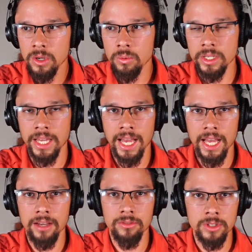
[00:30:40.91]
we
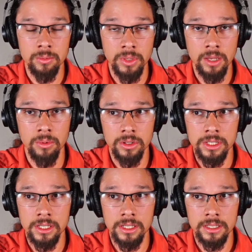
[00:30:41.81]
have to be able
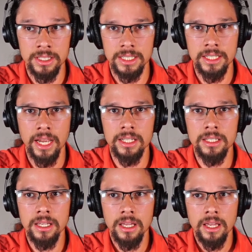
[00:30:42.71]
to detect